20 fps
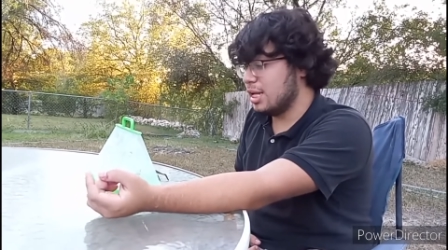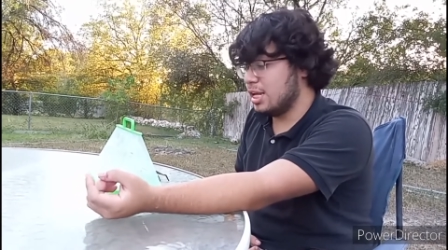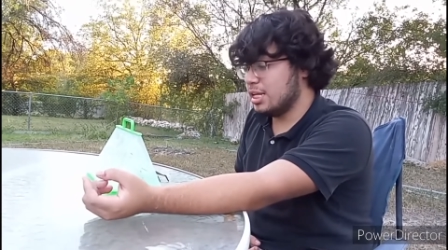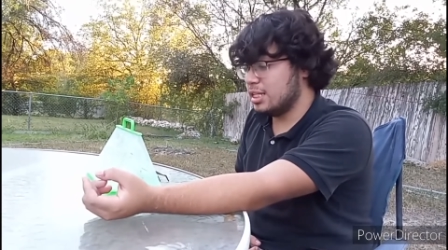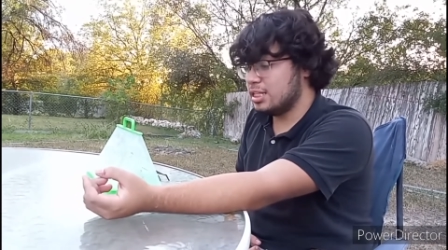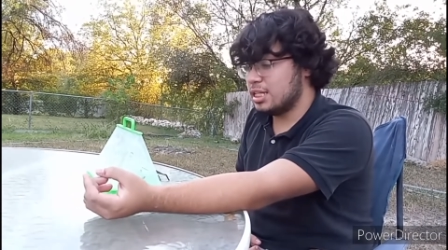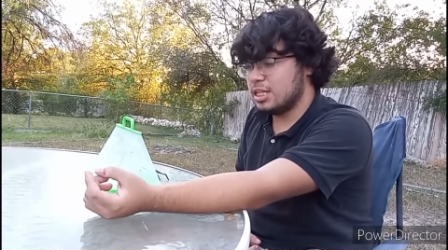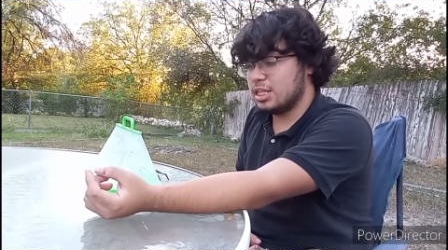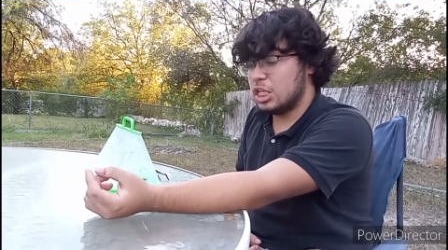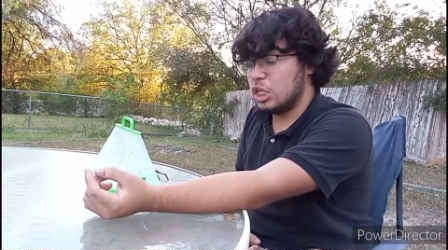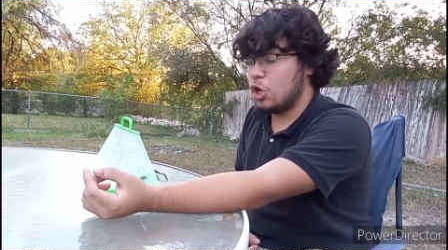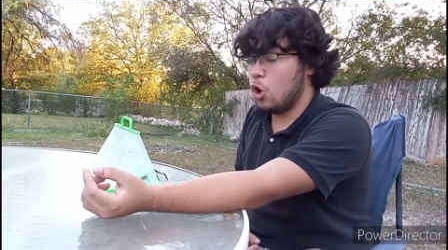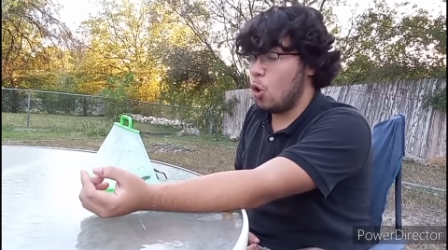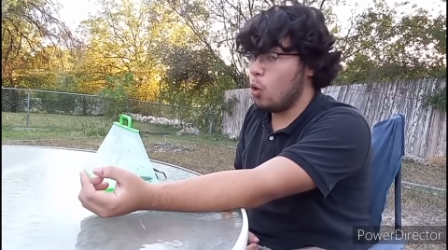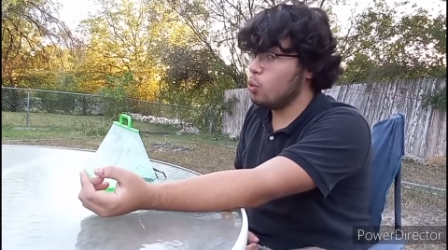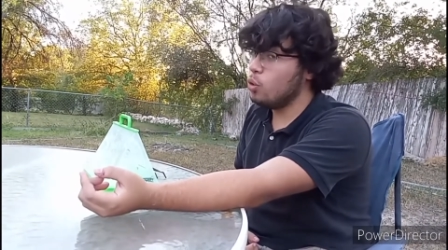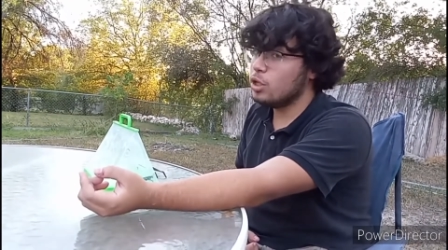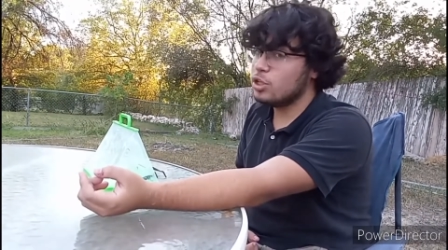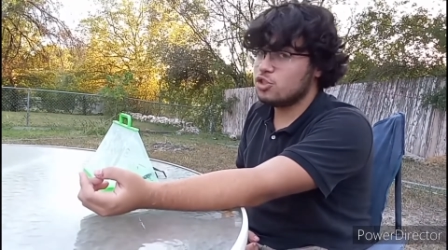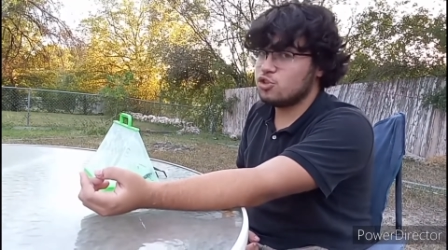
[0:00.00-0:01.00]
isn't the
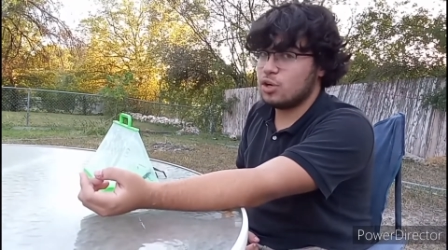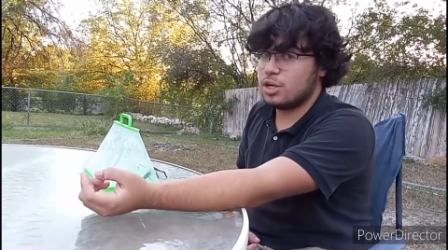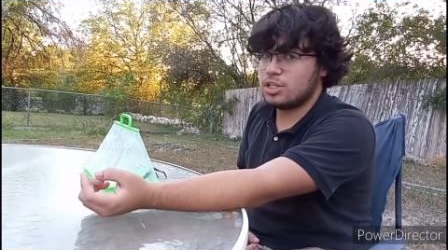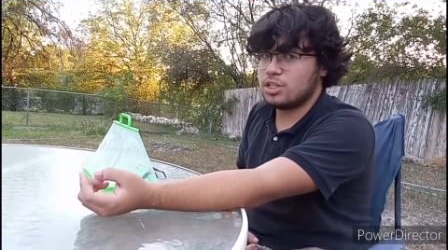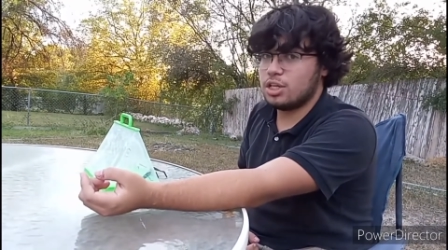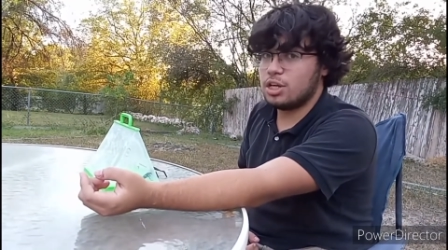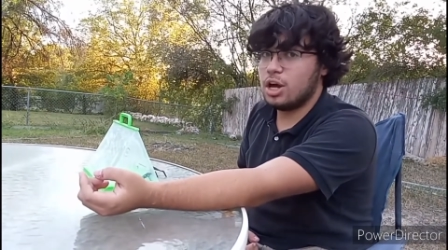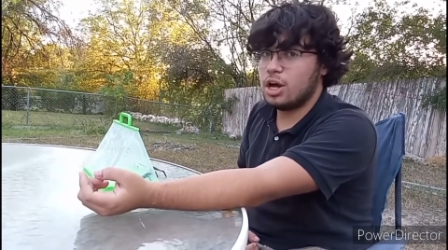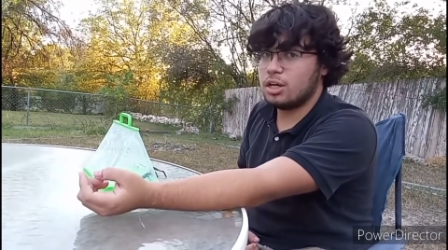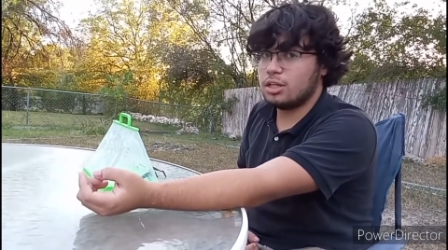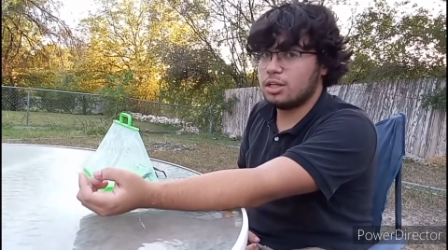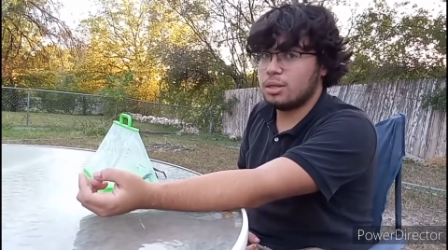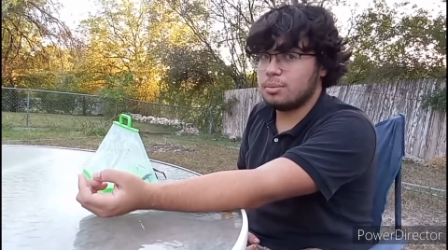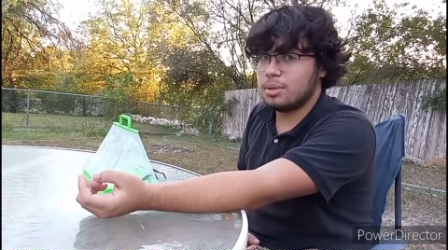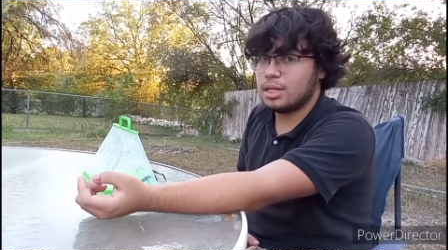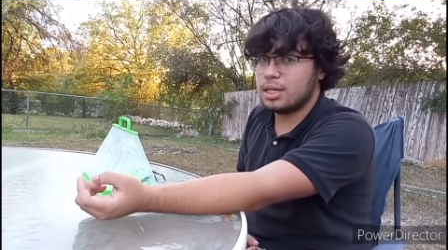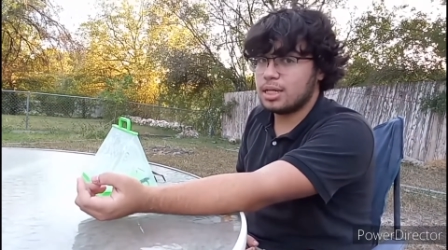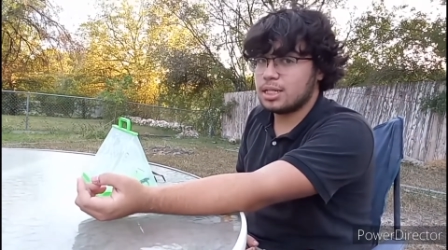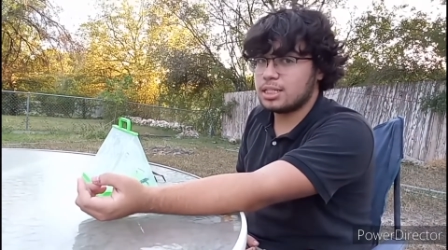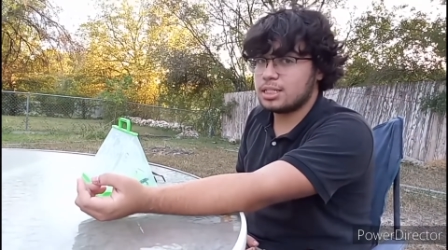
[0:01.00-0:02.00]
only tarantula hawk that
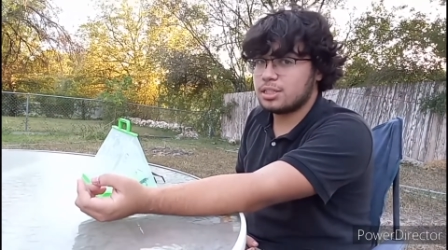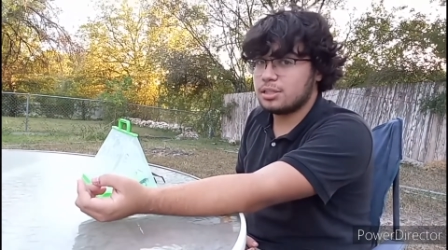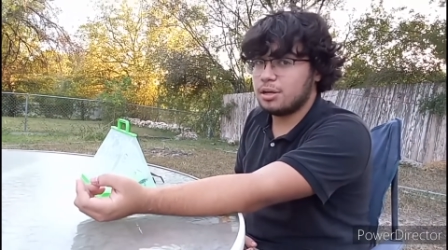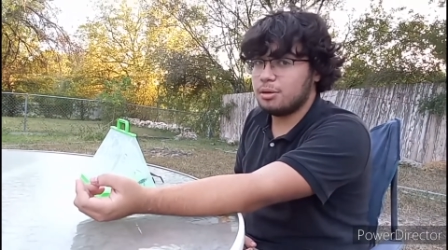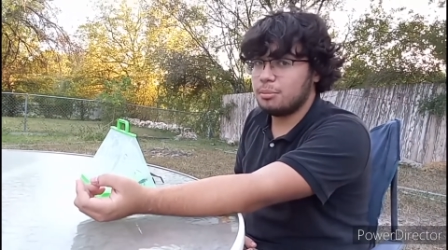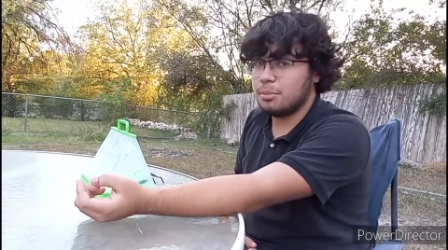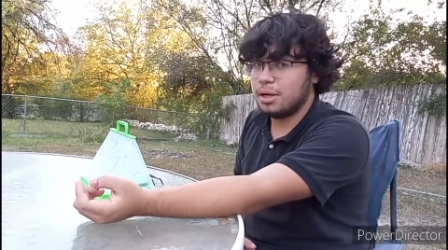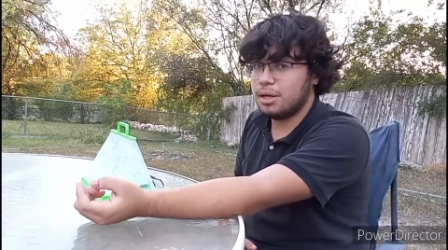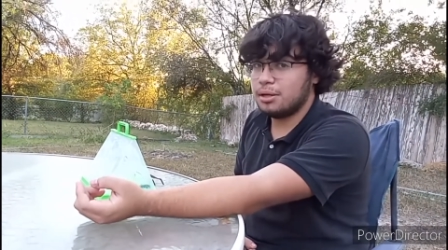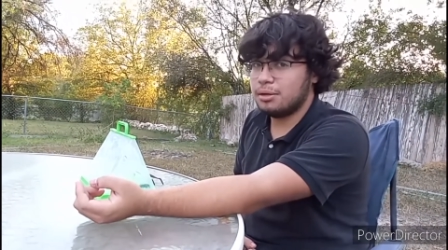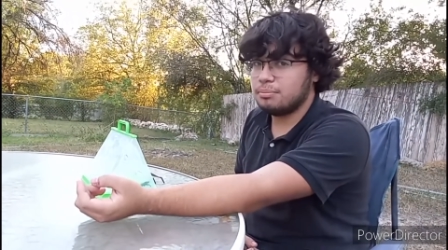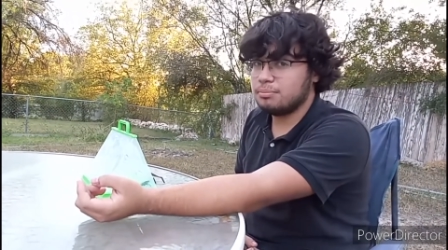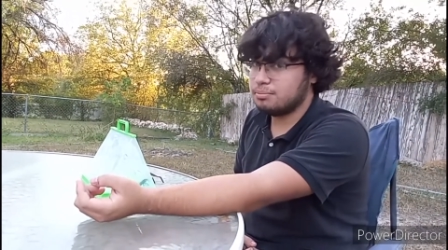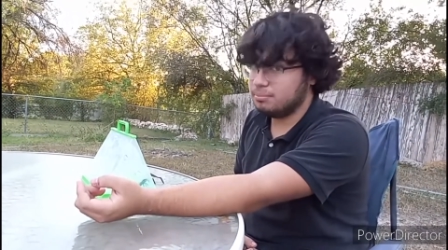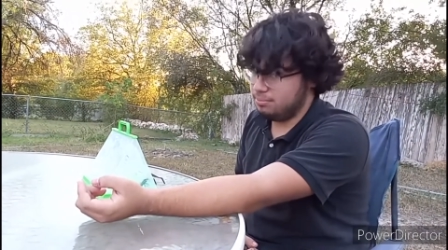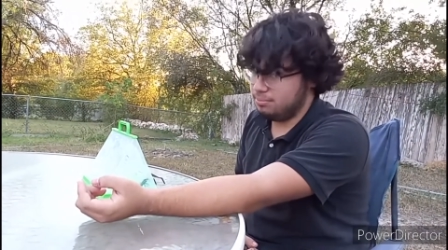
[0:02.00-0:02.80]
I'm gonna get stung by.